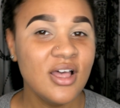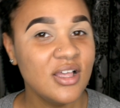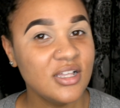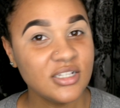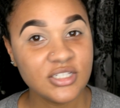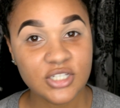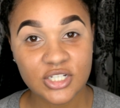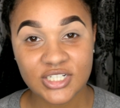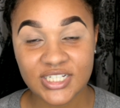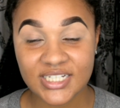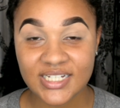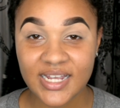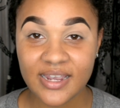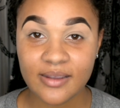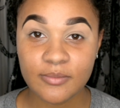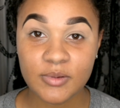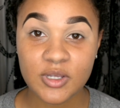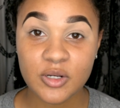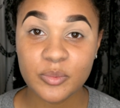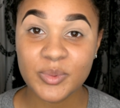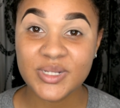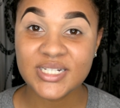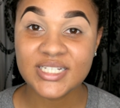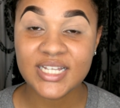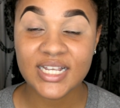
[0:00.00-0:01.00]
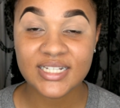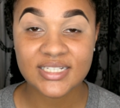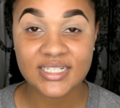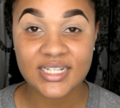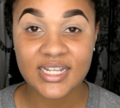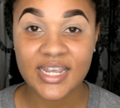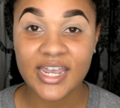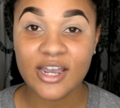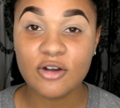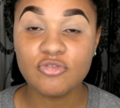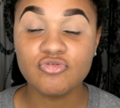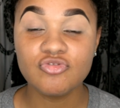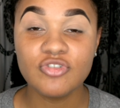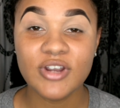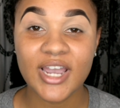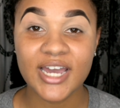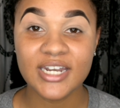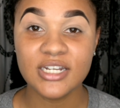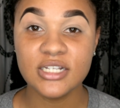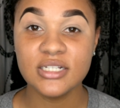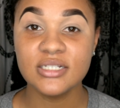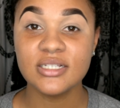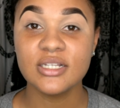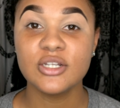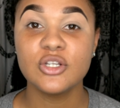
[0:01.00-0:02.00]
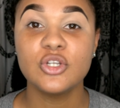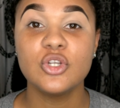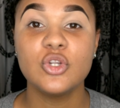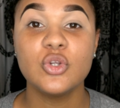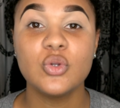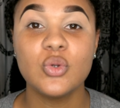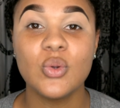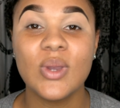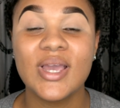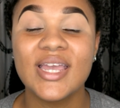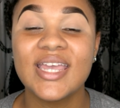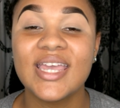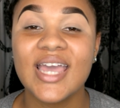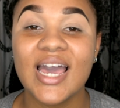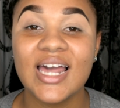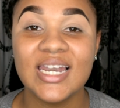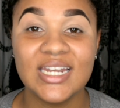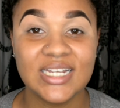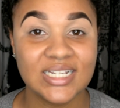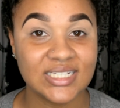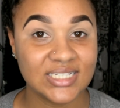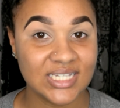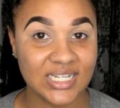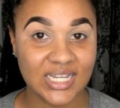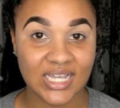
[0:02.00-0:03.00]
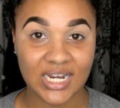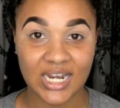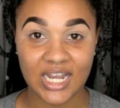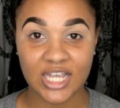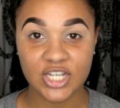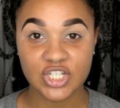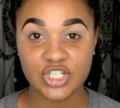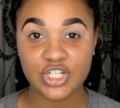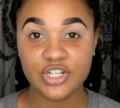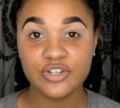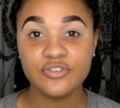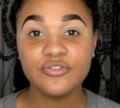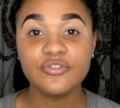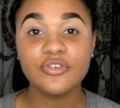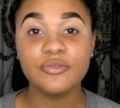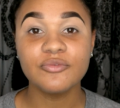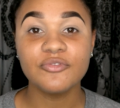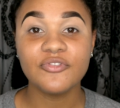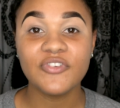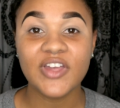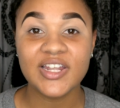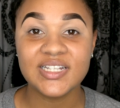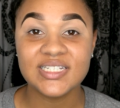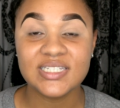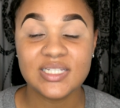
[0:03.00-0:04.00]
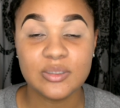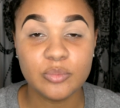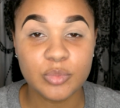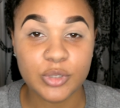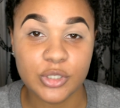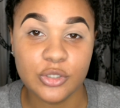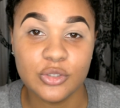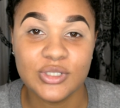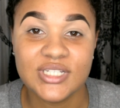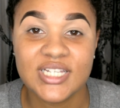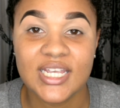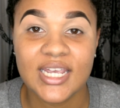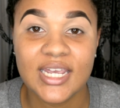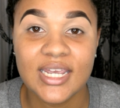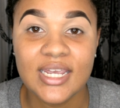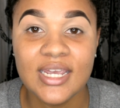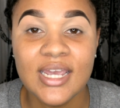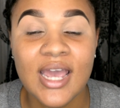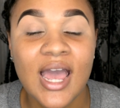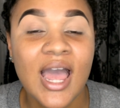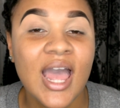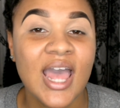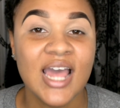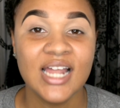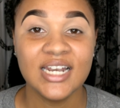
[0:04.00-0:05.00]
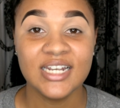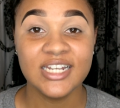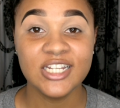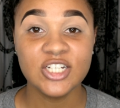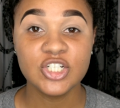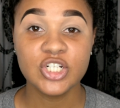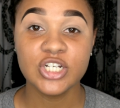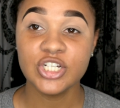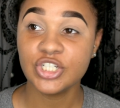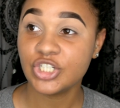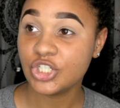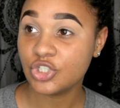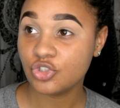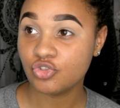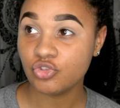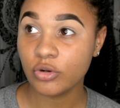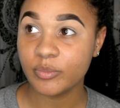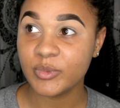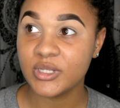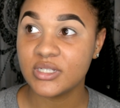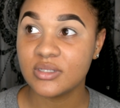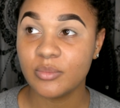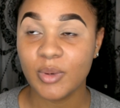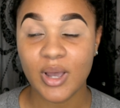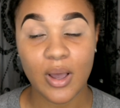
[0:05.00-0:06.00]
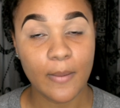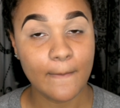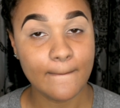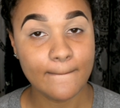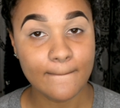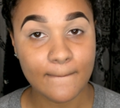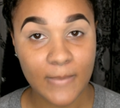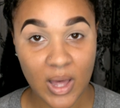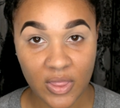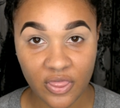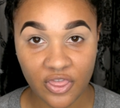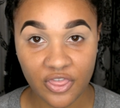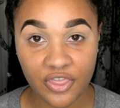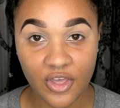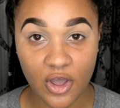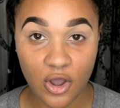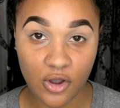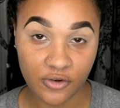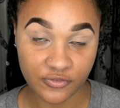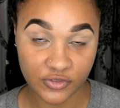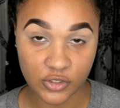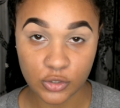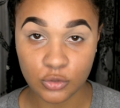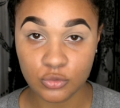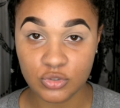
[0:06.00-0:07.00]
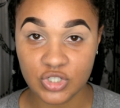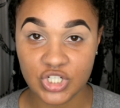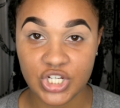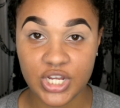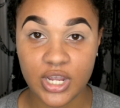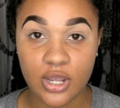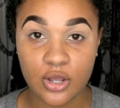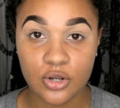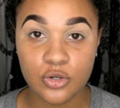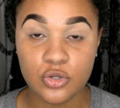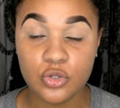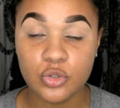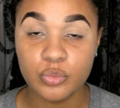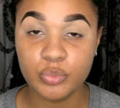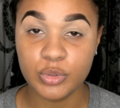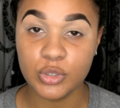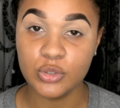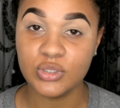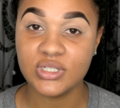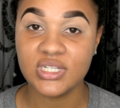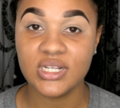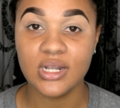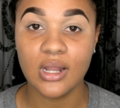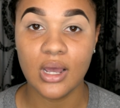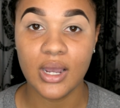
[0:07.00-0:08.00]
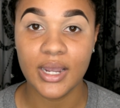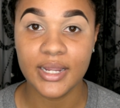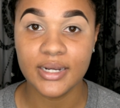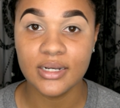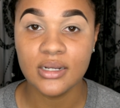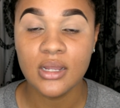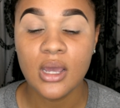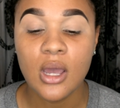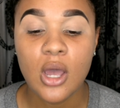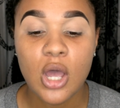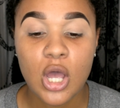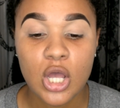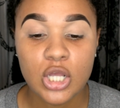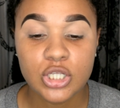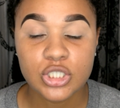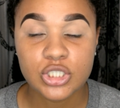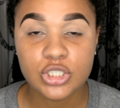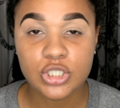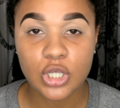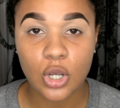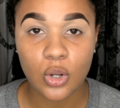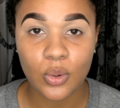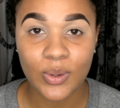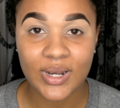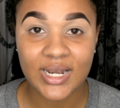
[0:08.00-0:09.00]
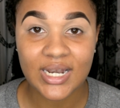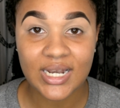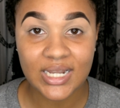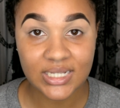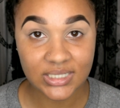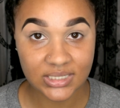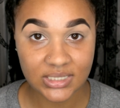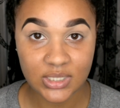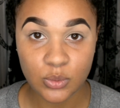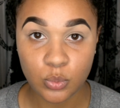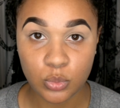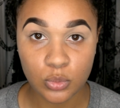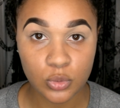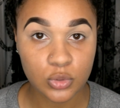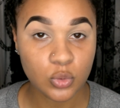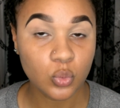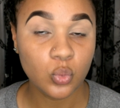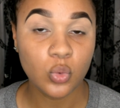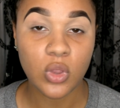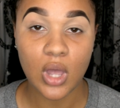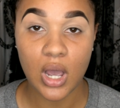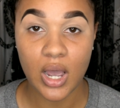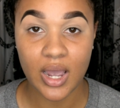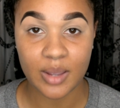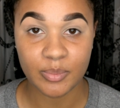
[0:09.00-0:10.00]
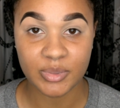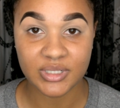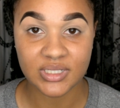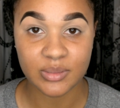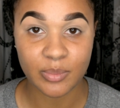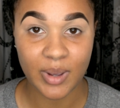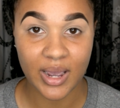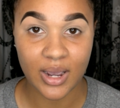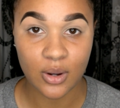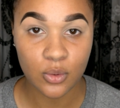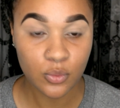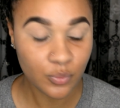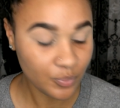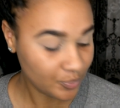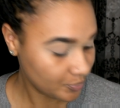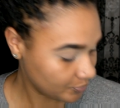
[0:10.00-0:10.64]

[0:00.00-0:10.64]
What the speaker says: So today I'm going to be testing out Rihanna's new Galaxy collection from Fenty Beauty. Literally she's dropped this about a month after launching her new beauty line. So let's see what all the hype is about.